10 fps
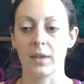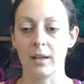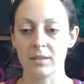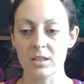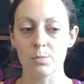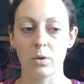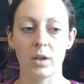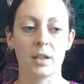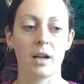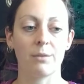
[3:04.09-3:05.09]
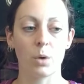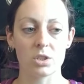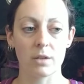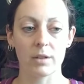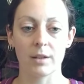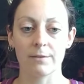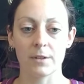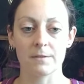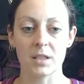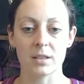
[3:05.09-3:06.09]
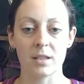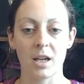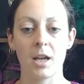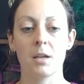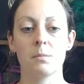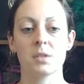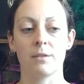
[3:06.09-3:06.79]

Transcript: at this point, I've washed everything 15 times.